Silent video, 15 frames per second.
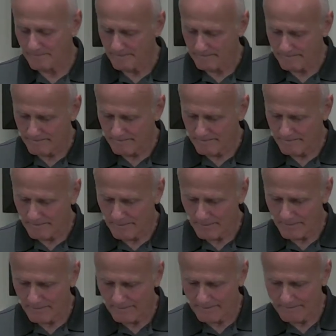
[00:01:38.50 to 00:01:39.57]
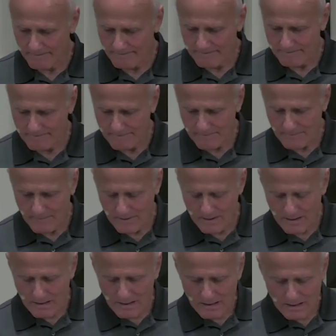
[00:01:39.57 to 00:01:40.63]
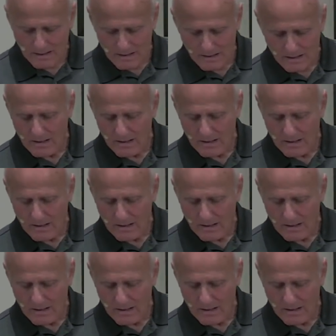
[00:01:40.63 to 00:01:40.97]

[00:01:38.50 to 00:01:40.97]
Nobody speaks.